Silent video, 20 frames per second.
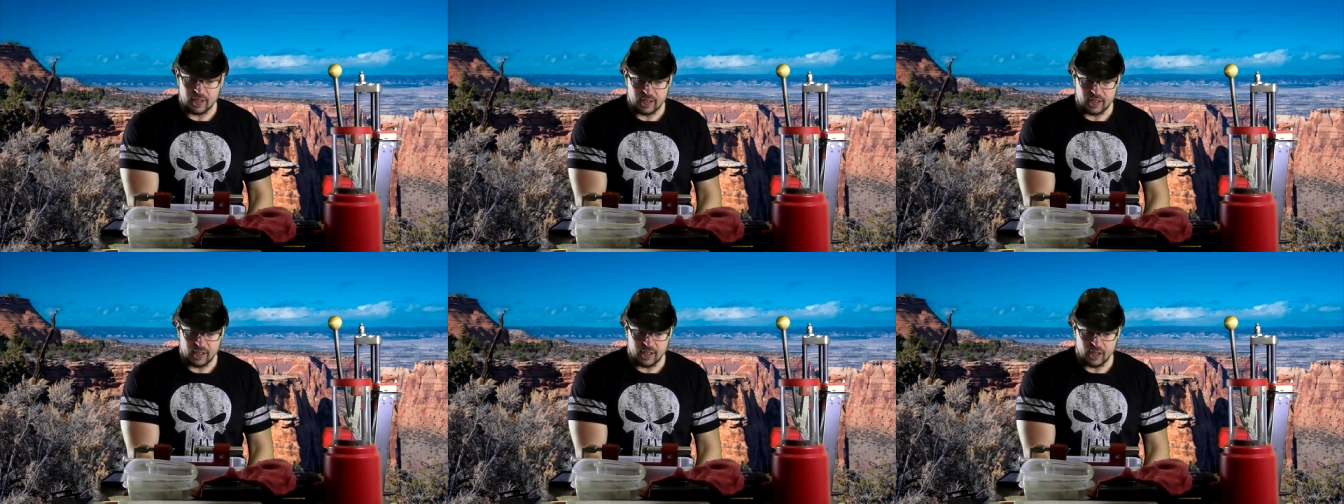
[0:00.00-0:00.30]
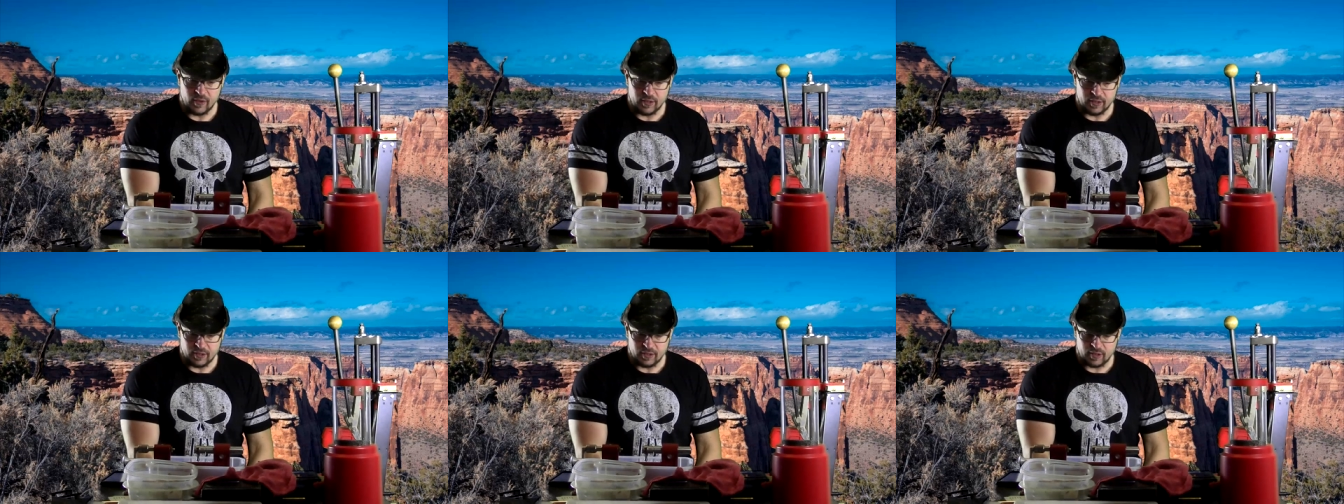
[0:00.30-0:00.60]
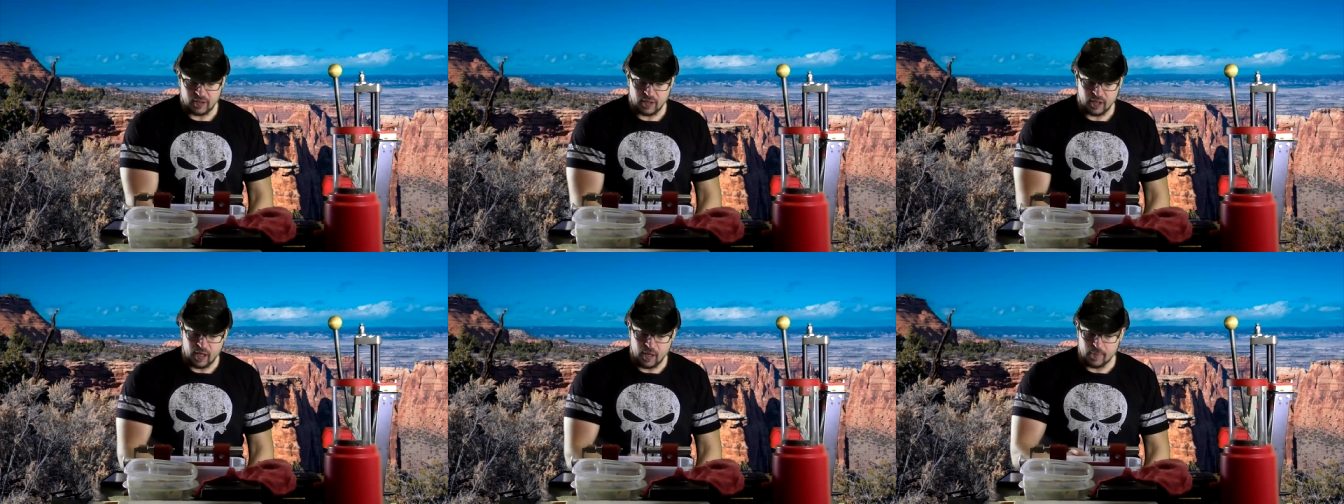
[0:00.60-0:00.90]
And you know, this is
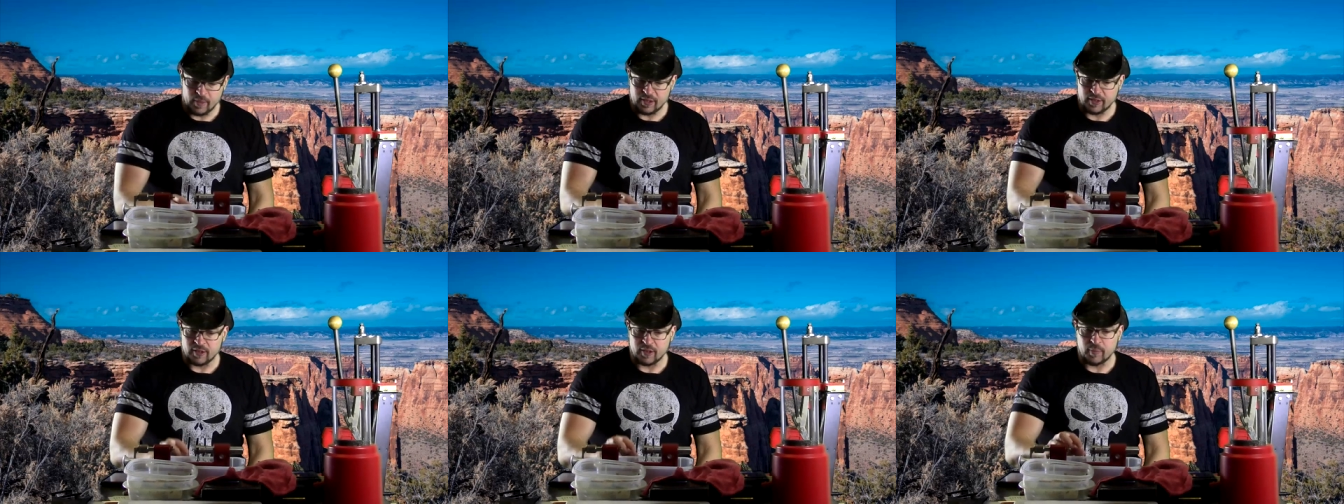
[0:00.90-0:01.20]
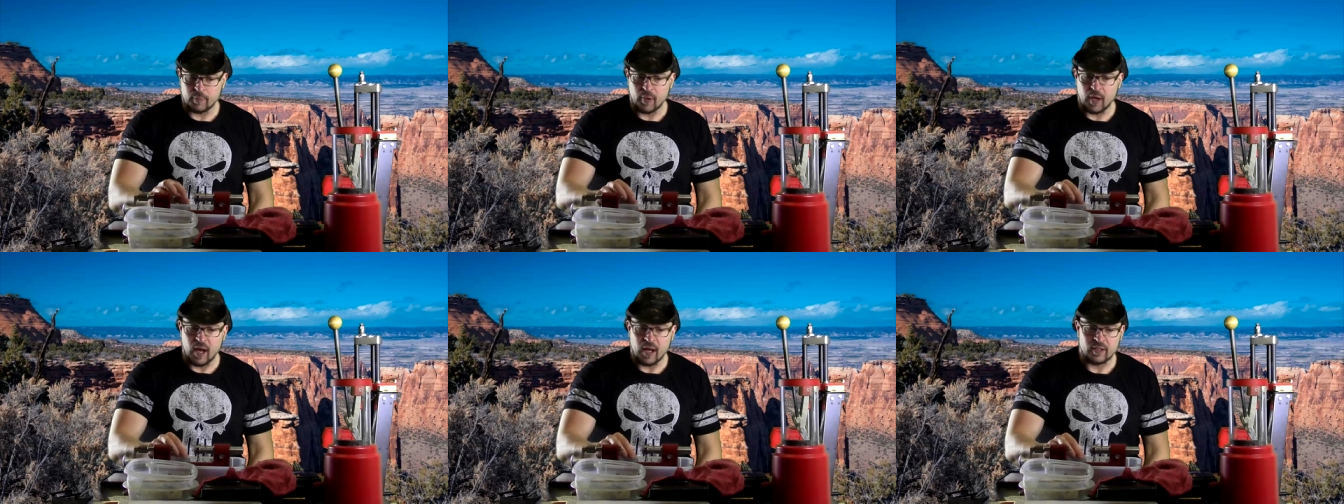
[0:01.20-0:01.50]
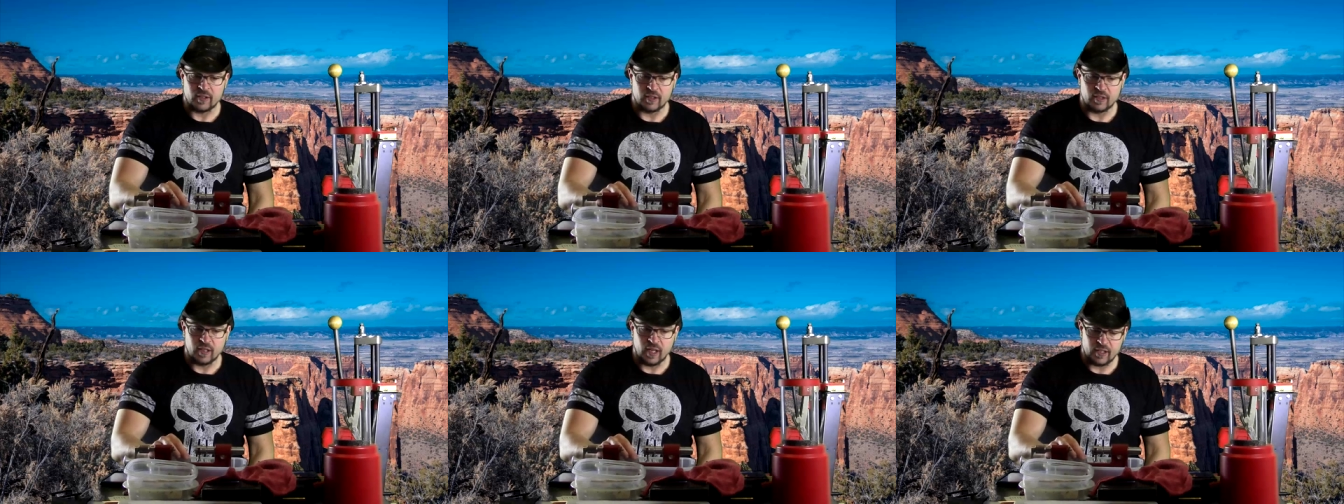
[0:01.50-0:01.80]
going to come as a
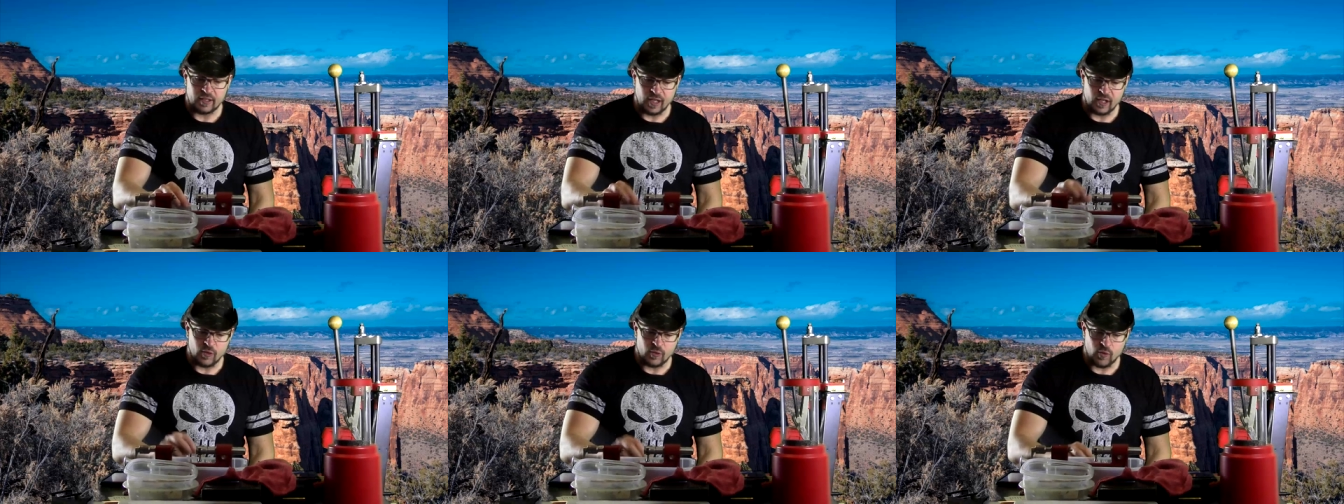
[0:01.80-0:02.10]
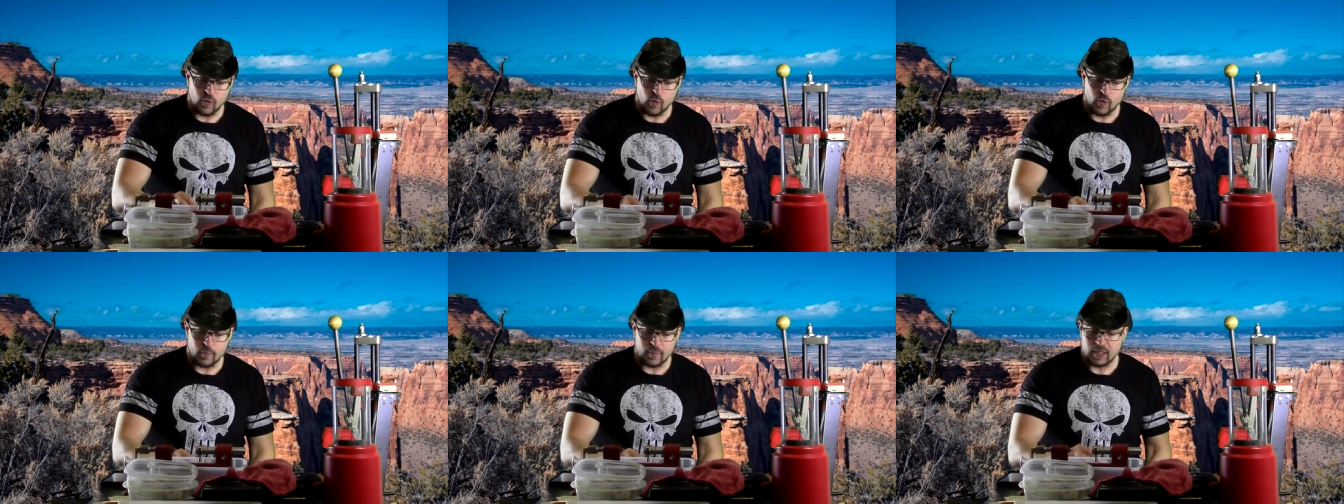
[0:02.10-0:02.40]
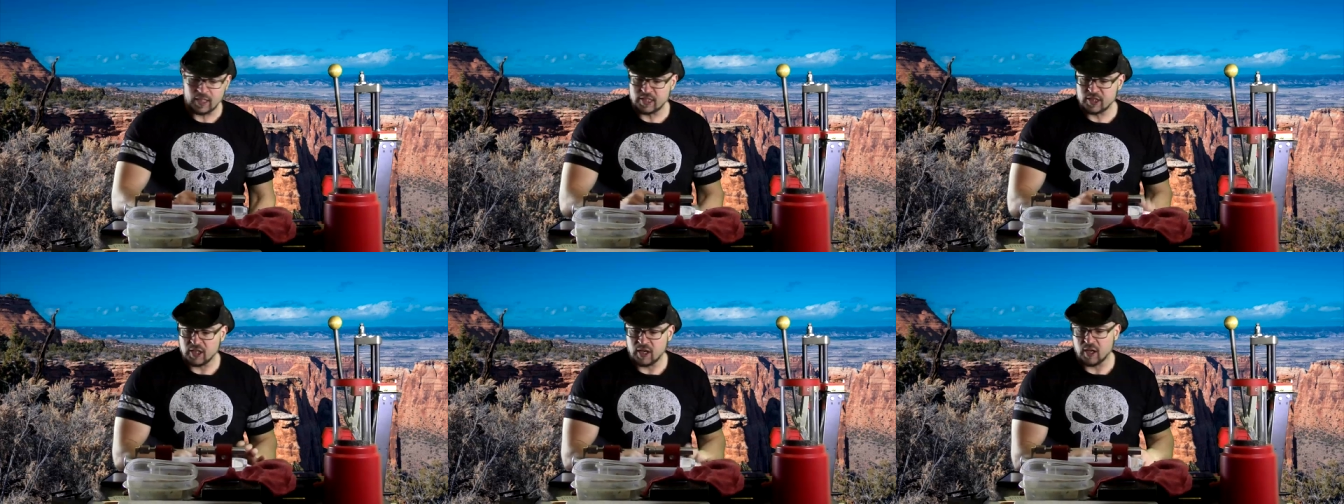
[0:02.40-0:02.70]
surprise, because guys, I don't
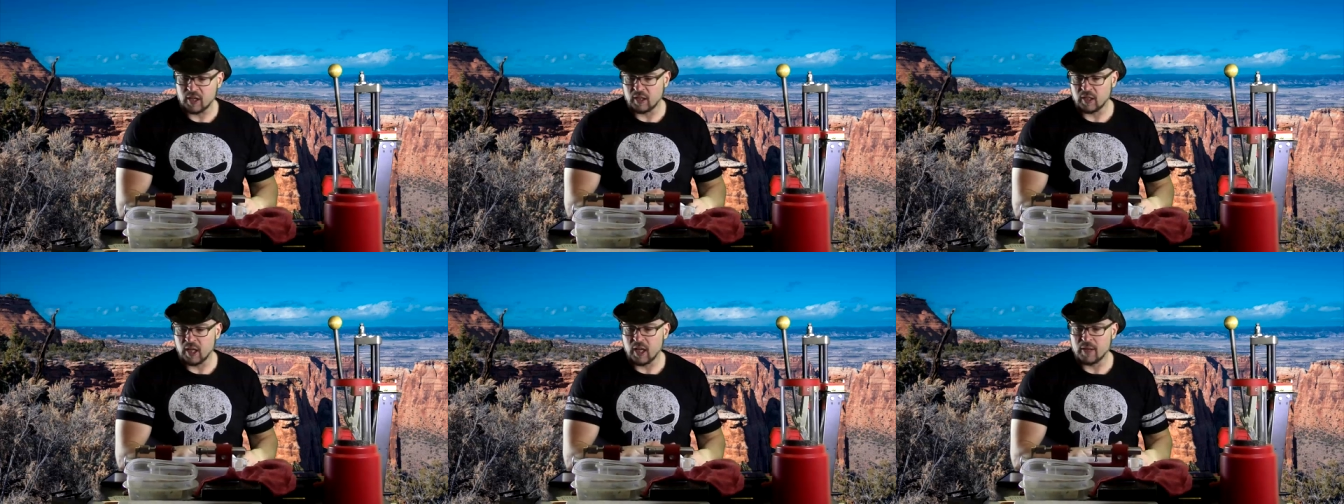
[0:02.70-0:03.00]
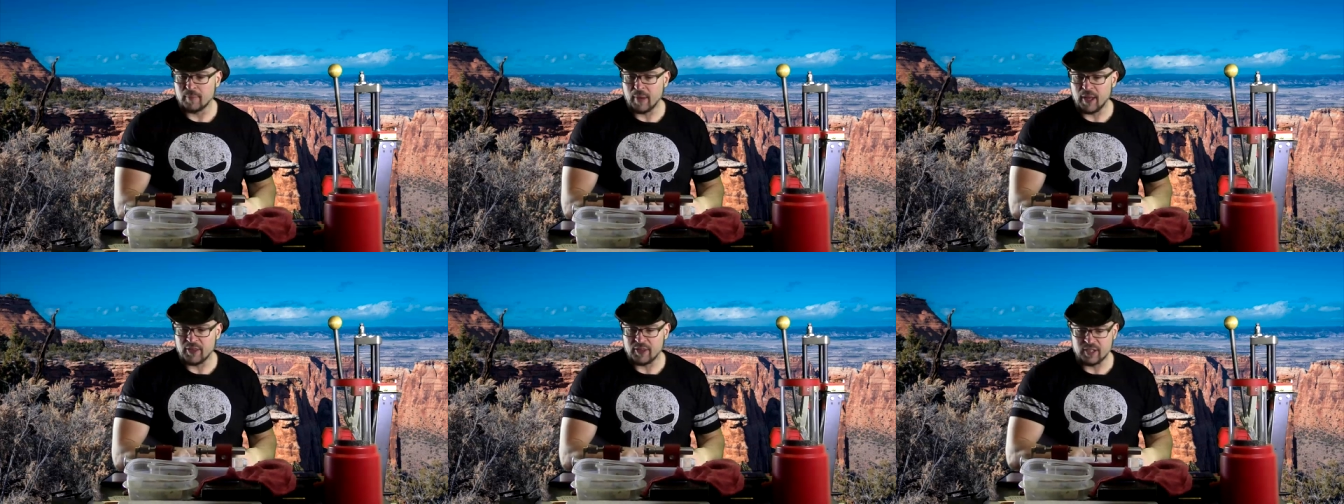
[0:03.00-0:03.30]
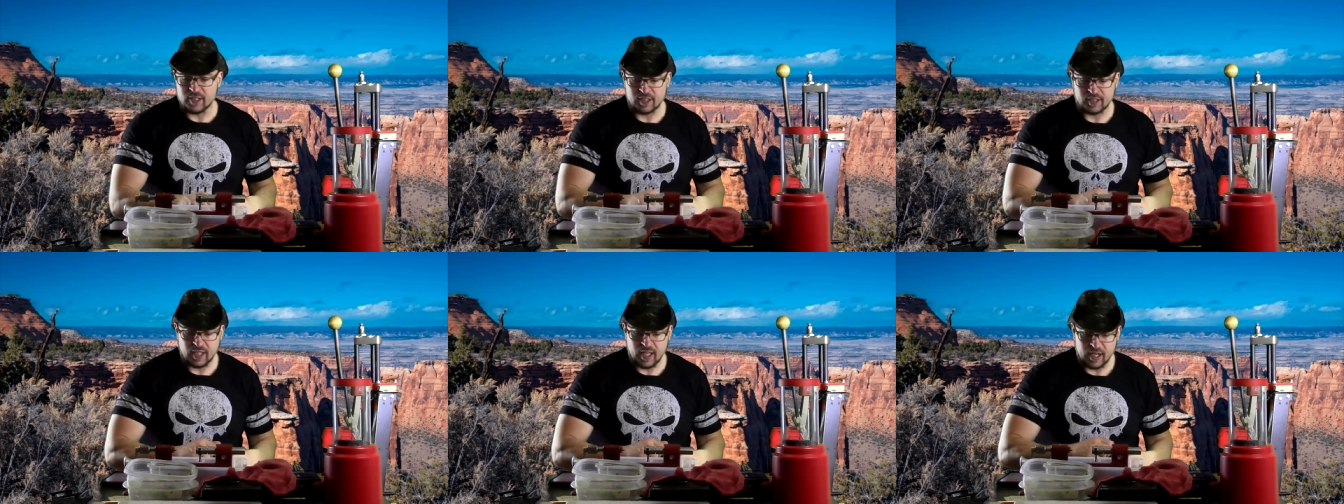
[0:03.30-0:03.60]
normally talk a lot about
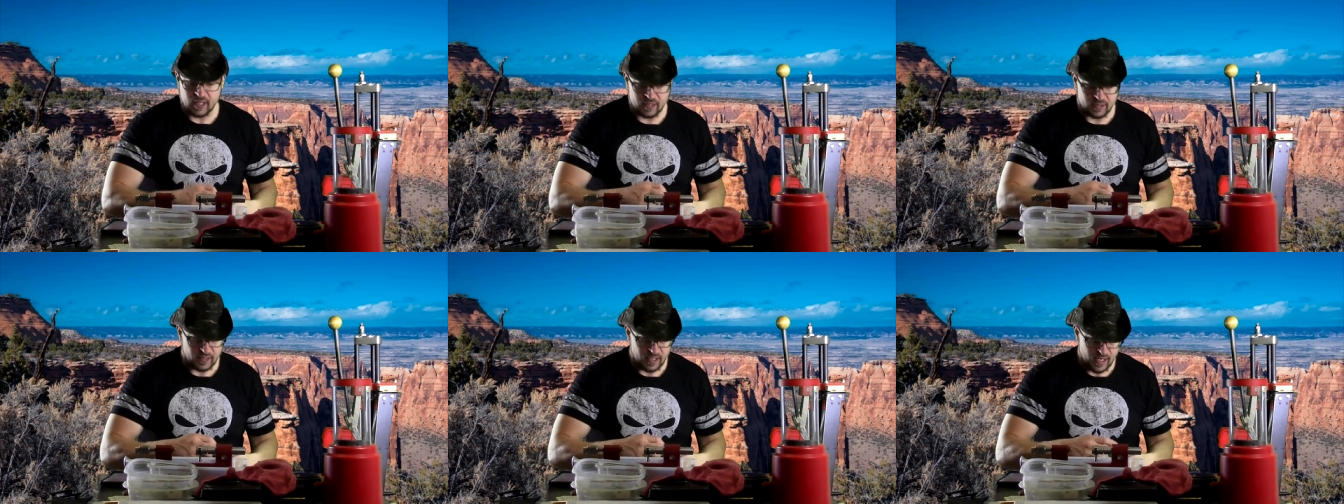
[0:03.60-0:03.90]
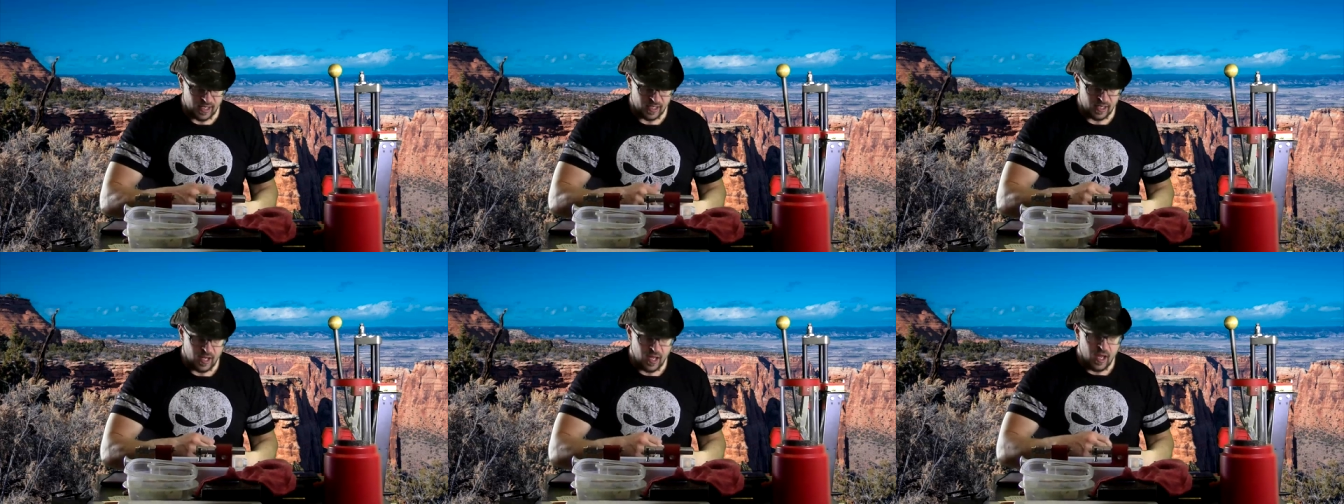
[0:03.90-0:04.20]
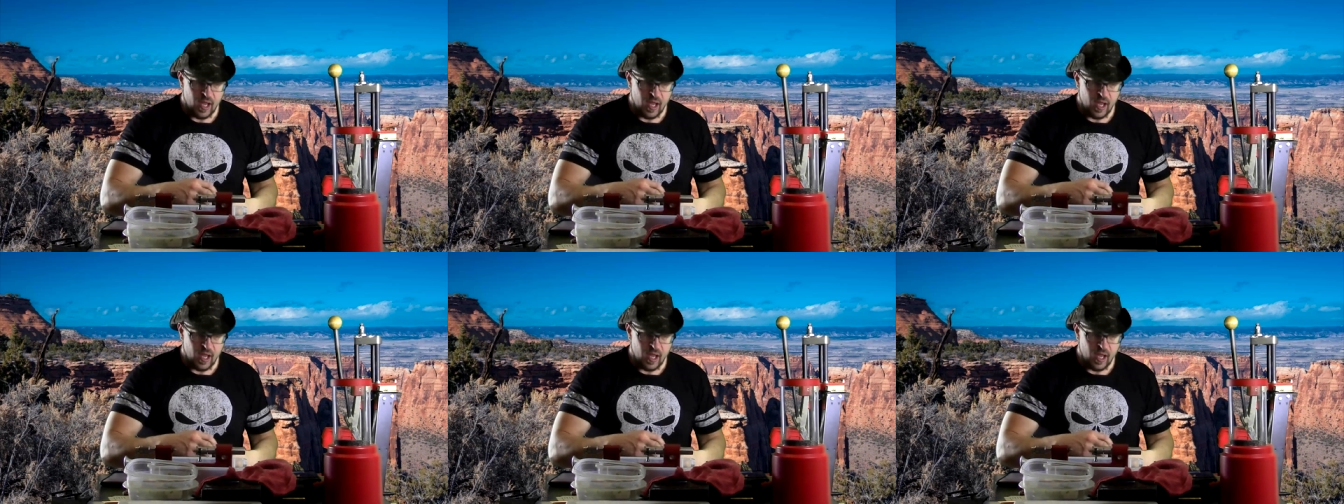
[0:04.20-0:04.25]
the aesthetics thing.